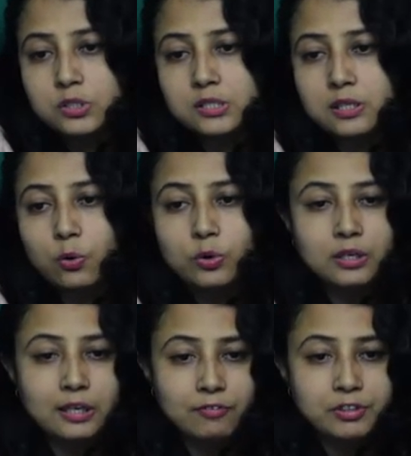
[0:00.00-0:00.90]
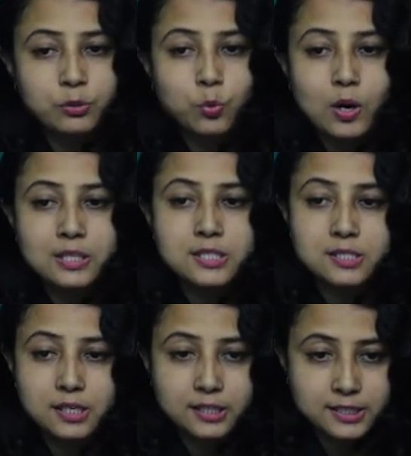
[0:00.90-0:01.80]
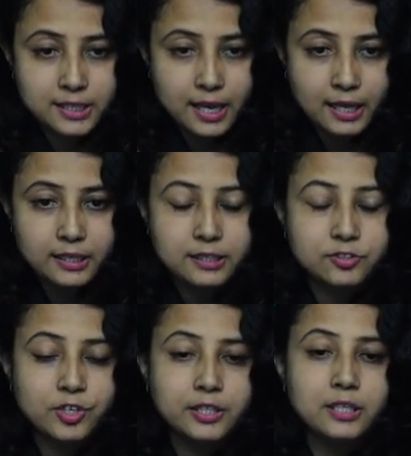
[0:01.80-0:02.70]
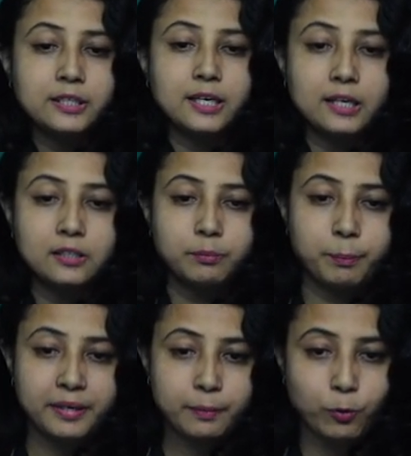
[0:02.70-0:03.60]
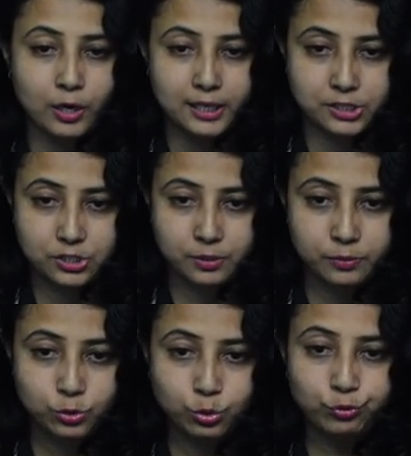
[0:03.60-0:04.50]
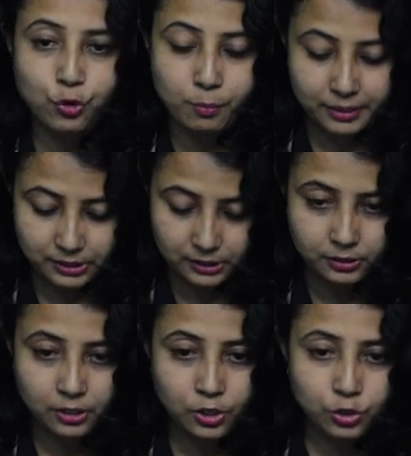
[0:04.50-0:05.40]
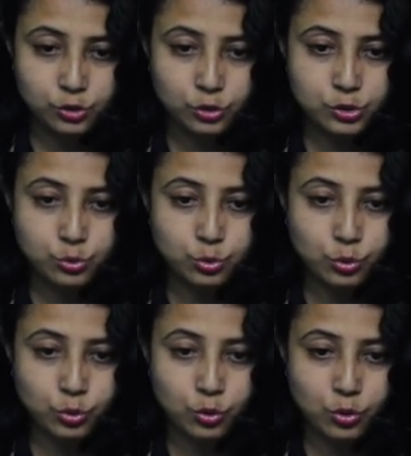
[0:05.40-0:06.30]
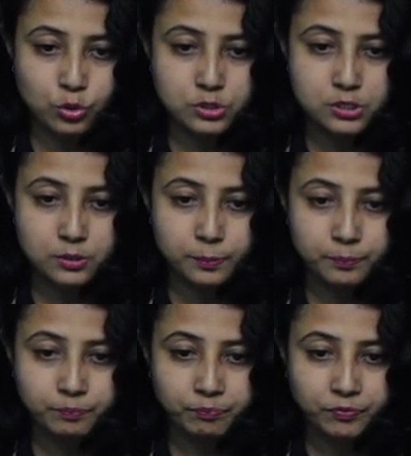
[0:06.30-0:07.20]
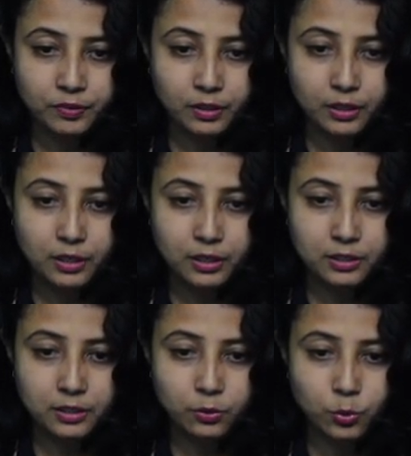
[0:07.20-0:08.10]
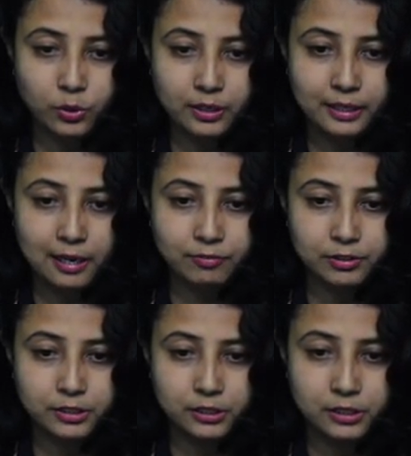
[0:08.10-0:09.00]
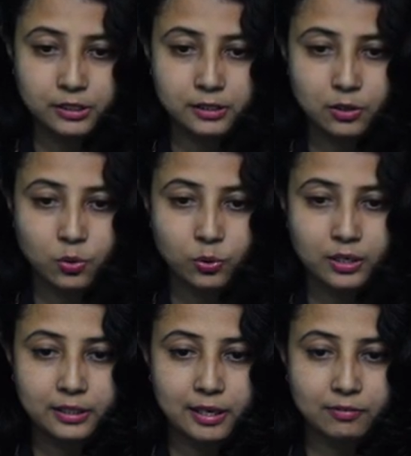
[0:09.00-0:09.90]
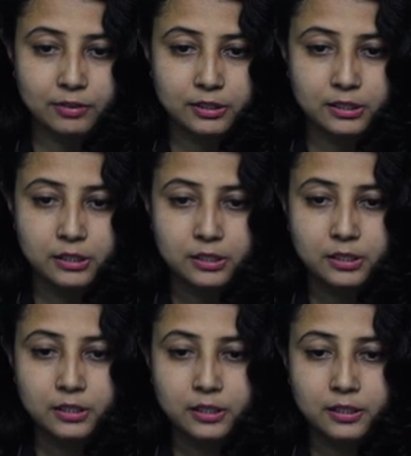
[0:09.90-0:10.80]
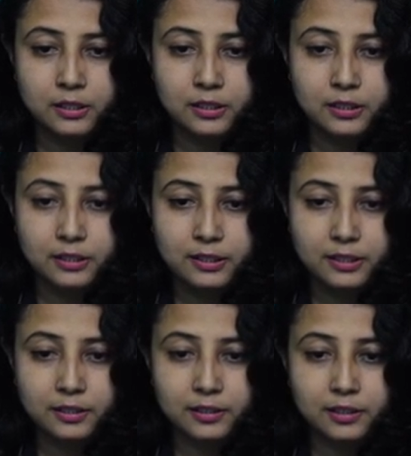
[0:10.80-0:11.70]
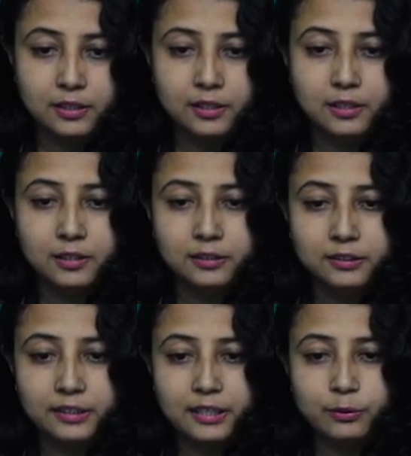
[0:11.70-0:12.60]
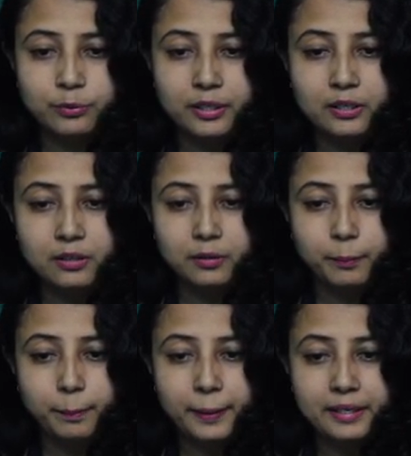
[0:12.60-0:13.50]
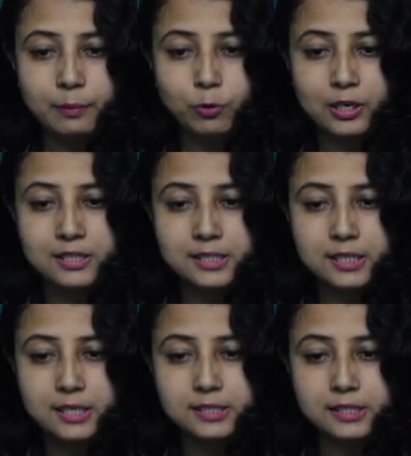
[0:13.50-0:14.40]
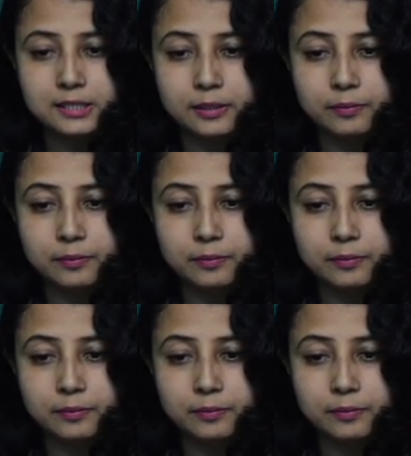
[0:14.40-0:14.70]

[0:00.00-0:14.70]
oral cavity once it's there it readily get metabolized to form acid. So sucrose in the oral cavity, in the oral cavity here they will metabolize easily.